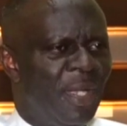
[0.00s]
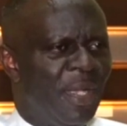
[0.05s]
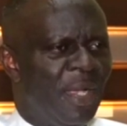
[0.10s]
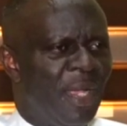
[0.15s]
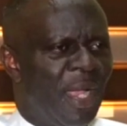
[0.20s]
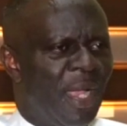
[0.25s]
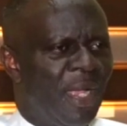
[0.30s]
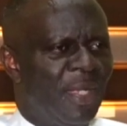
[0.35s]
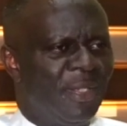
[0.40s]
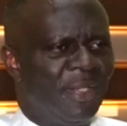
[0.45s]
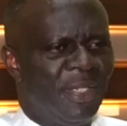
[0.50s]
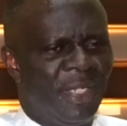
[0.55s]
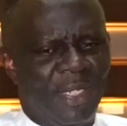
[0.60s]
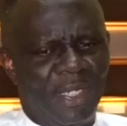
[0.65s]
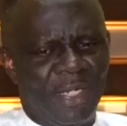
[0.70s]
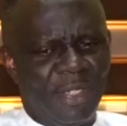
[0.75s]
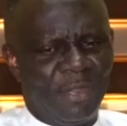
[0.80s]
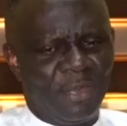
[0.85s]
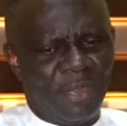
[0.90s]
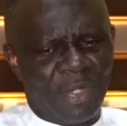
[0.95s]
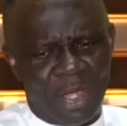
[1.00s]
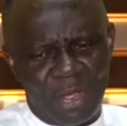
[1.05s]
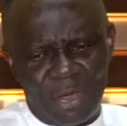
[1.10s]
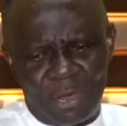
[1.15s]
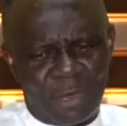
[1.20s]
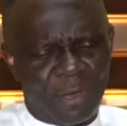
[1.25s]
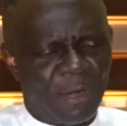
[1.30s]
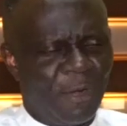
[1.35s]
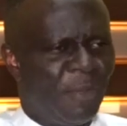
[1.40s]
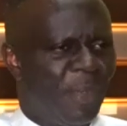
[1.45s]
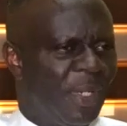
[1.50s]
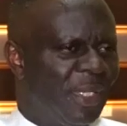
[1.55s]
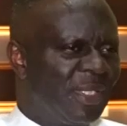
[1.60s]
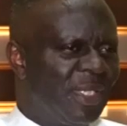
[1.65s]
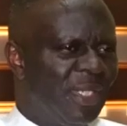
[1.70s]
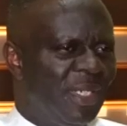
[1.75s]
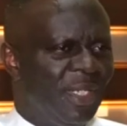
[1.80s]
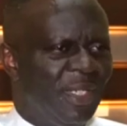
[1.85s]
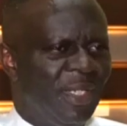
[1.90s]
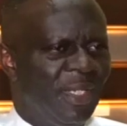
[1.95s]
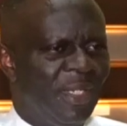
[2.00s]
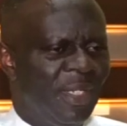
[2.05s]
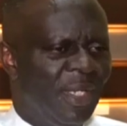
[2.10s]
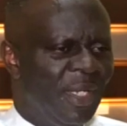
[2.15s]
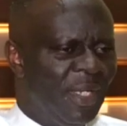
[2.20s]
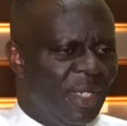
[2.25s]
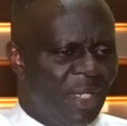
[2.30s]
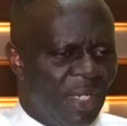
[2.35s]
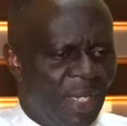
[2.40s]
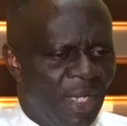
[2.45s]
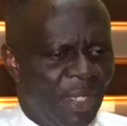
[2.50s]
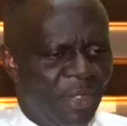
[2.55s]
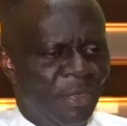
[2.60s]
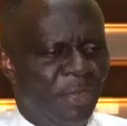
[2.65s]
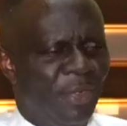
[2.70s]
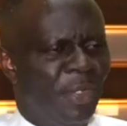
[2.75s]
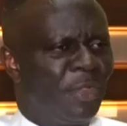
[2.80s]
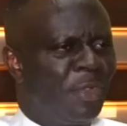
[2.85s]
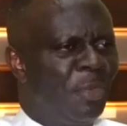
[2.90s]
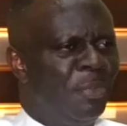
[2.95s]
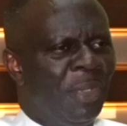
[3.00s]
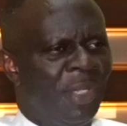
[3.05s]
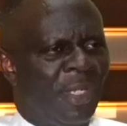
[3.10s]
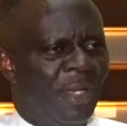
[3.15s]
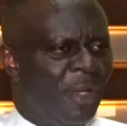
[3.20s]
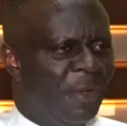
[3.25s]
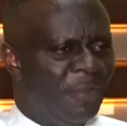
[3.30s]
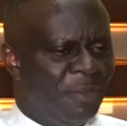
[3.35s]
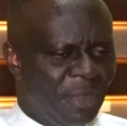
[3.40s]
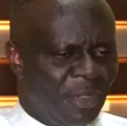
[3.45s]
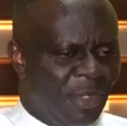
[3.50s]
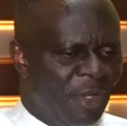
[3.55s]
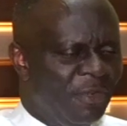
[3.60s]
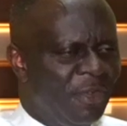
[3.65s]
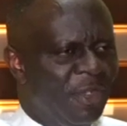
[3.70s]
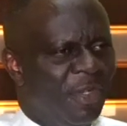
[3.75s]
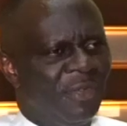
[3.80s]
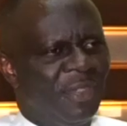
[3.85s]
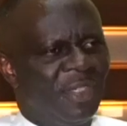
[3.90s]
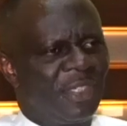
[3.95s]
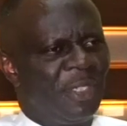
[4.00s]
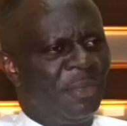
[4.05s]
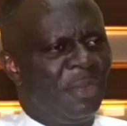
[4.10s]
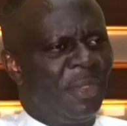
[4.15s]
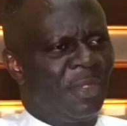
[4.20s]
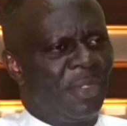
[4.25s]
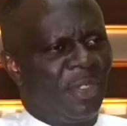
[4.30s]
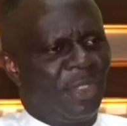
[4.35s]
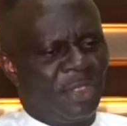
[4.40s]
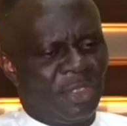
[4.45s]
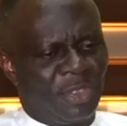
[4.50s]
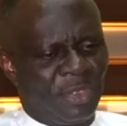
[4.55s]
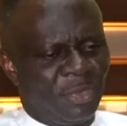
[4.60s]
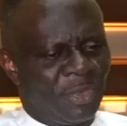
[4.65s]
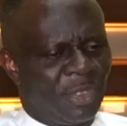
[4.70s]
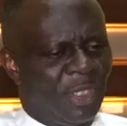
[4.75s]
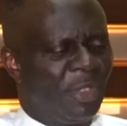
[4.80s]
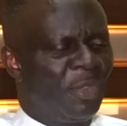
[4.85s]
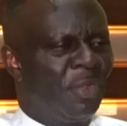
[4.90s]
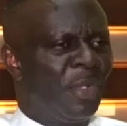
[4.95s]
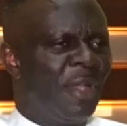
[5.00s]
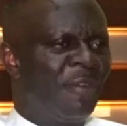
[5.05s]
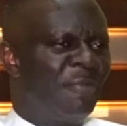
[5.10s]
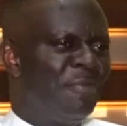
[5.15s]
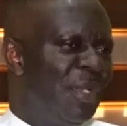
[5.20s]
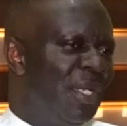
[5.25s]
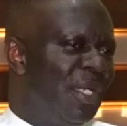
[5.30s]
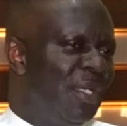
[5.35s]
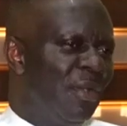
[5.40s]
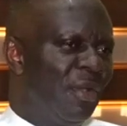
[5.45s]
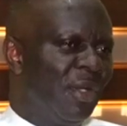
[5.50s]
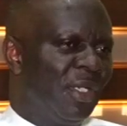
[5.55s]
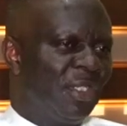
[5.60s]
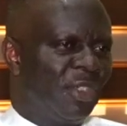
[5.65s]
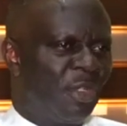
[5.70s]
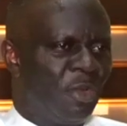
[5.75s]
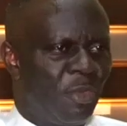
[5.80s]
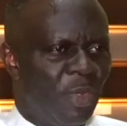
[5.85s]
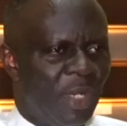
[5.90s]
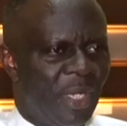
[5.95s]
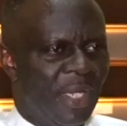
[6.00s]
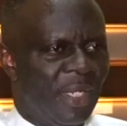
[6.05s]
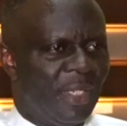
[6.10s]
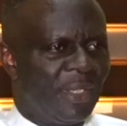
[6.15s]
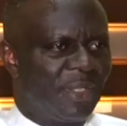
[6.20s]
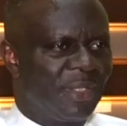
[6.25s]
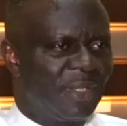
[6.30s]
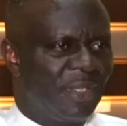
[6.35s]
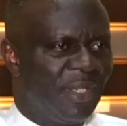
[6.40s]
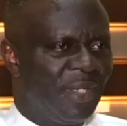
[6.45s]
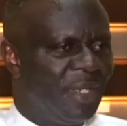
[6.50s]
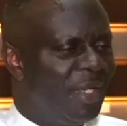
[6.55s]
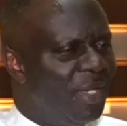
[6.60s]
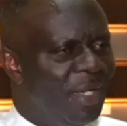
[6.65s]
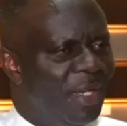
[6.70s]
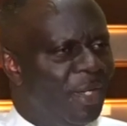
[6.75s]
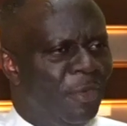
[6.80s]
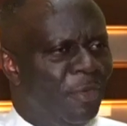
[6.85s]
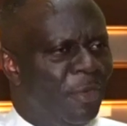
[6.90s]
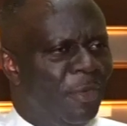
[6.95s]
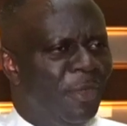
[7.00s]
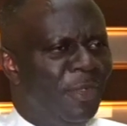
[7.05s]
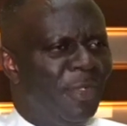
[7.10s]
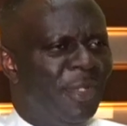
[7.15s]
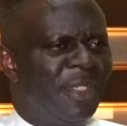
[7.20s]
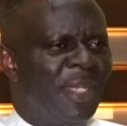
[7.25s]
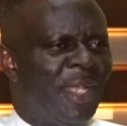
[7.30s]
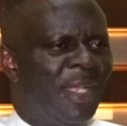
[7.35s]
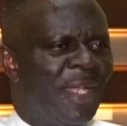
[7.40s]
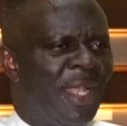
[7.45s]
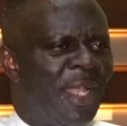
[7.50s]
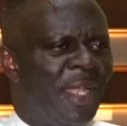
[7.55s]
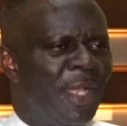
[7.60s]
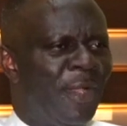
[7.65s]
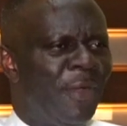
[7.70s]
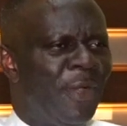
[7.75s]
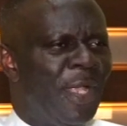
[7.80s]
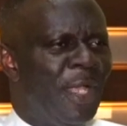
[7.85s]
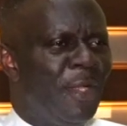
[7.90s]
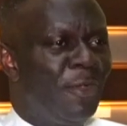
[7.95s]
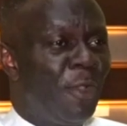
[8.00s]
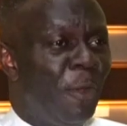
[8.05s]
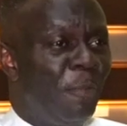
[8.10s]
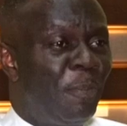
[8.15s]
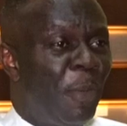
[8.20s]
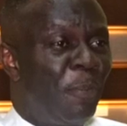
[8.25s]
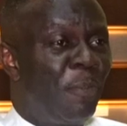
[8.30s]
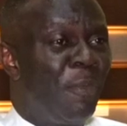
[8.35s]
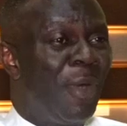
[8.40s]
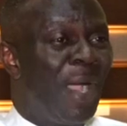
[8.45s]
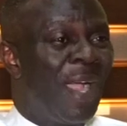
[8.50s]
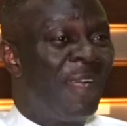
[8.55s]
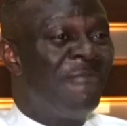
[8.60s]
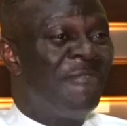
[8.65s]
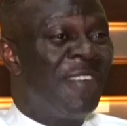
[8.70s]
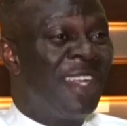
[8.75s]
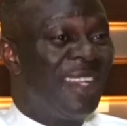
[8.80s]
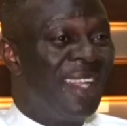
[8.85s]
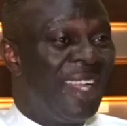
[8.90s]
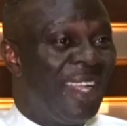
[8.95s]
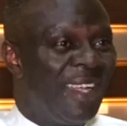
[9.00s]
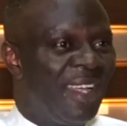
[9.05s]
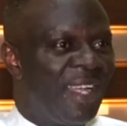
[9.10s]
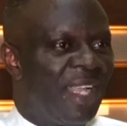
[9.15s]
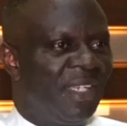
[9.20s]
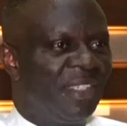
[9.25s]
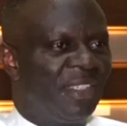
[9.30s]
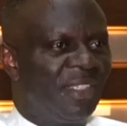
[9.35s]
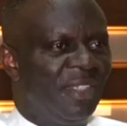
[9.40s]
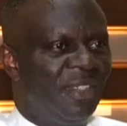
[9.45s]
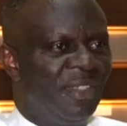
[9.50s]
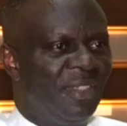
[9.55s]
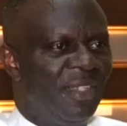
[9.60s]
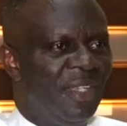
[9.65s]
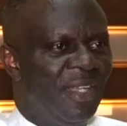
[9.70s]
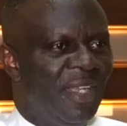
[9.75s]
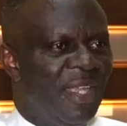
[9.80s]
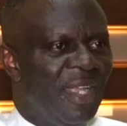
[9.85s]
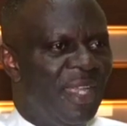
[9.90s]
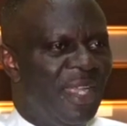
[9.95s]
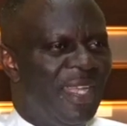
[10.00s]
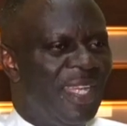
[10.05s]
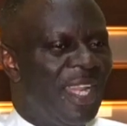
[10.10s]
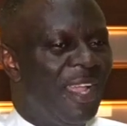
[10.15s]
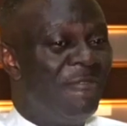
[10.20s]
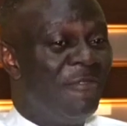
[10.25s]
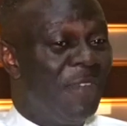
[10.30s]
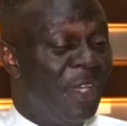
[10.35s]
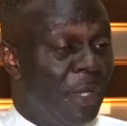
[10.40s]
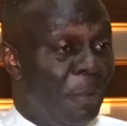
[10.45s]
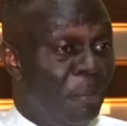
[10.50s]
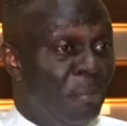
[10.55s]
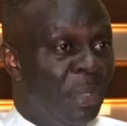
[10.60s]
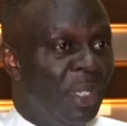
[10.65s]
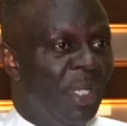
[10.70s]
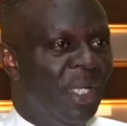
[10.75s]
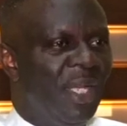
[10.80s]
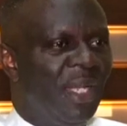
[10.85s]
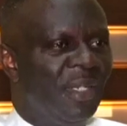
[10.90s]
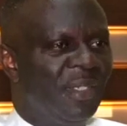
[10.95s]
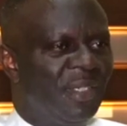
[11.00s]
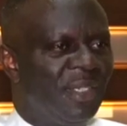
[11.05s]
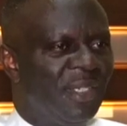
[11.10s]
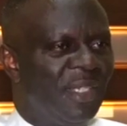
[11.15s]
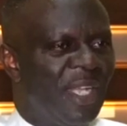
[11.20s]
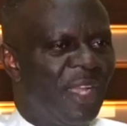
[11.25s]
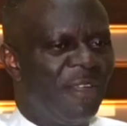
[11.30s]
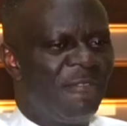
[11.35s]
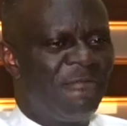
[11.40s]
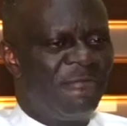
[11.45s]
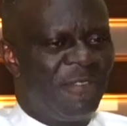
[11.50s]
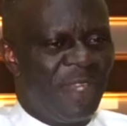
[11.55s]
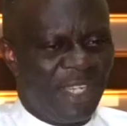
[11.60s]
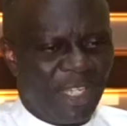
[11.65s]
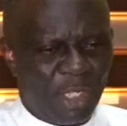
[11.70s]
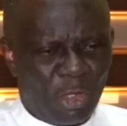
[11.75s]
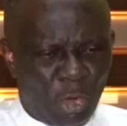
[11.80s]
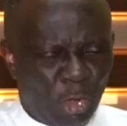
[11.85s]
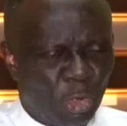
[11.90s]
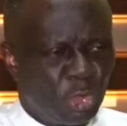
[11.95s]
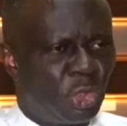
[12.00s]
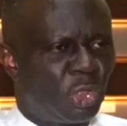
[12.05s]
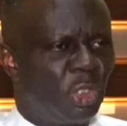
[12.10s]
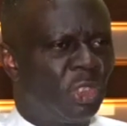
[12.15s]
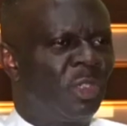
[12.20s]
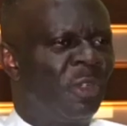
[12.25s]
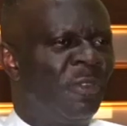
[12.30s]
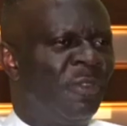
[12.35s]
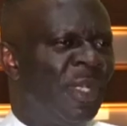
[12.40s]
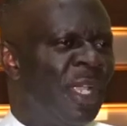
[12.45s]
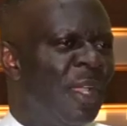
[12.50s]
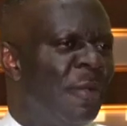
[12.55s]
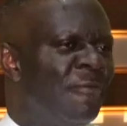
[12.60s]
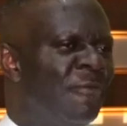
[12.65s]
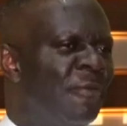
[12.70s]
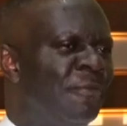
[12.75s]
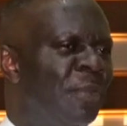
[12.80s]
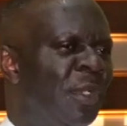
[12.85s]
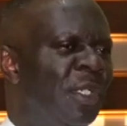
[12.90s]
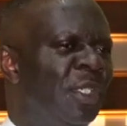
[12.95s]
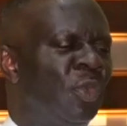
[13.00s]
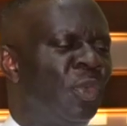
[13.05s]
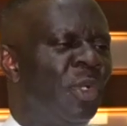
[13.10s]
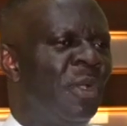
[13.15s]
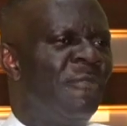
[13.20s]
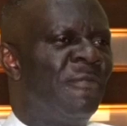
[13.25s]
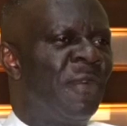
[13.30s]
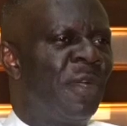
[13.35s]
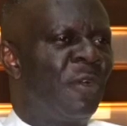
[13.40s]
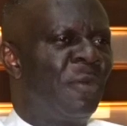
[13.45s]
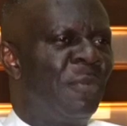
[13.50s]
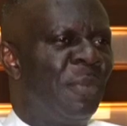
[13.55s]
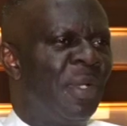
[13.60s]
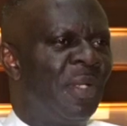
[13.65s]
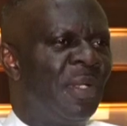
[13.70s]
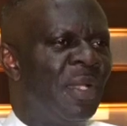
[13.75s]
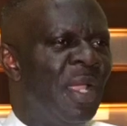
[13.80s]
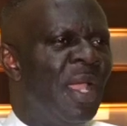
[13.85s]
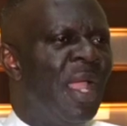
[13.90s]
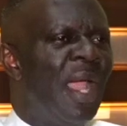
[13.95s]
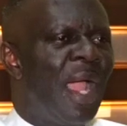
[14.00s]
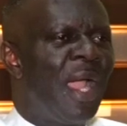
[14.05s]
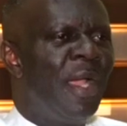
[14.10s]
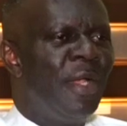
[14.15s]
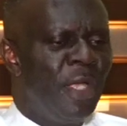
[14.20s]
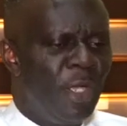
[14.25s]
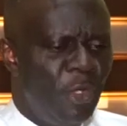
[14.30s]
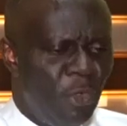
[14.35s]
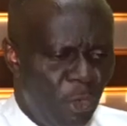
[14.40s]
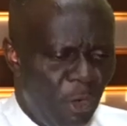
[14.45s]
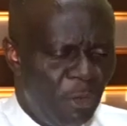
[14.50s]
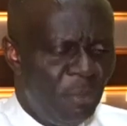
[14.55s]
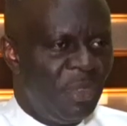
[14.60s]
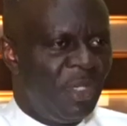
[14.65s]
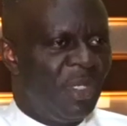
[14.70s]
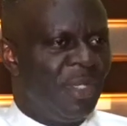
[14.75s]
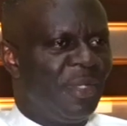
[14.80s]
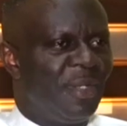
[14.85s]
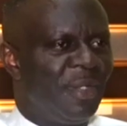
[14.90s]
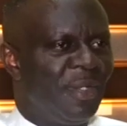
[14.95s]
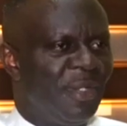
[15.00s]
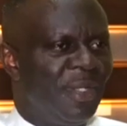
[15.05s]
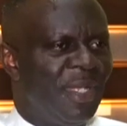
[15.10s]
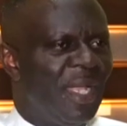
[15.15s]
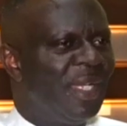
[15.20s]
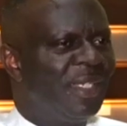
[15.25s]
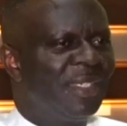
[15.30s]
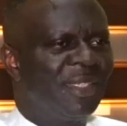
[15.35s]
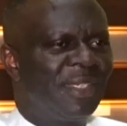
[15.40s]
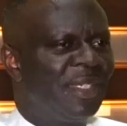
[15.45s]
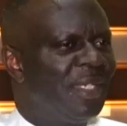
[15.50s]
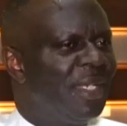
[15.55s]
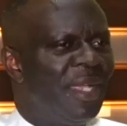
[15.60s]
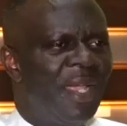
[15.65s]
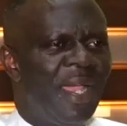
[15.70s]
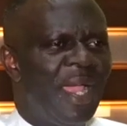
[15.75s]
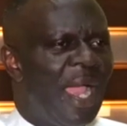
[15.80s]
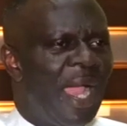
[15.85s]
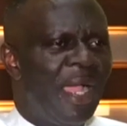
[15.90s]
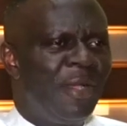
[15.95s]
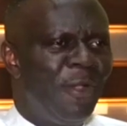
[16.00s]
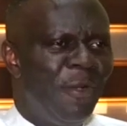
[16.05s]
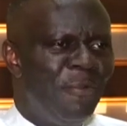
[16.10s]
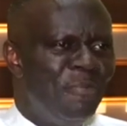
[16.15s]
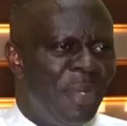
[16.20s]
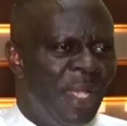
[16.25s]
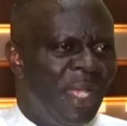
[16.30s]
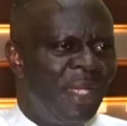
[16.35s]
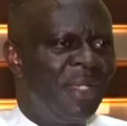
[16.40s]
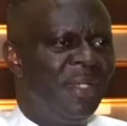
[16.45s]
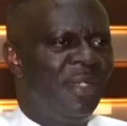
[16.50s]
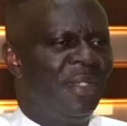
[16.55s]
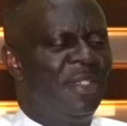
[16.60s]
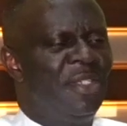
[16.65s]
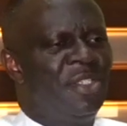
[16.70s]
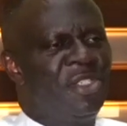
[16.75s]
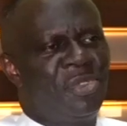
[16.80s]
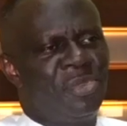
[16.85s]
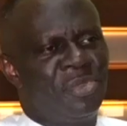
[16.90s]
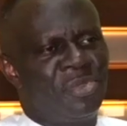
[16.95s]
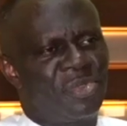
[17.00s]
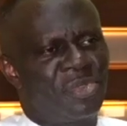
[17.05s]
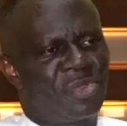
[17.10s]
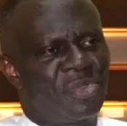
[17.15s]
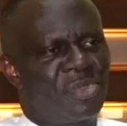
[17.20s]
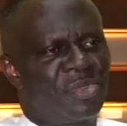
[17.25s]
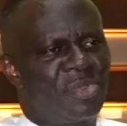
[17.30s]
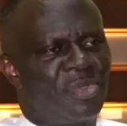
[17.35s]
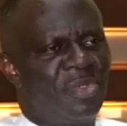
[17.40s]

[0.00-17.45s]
and you now come and say you want to become governor of the state because you think you have made noise somewhere else, we will not allow it. Although people are very enlightened, they are very brilliant, they are very conscious of their political environment, and they know me that I don't beg issues.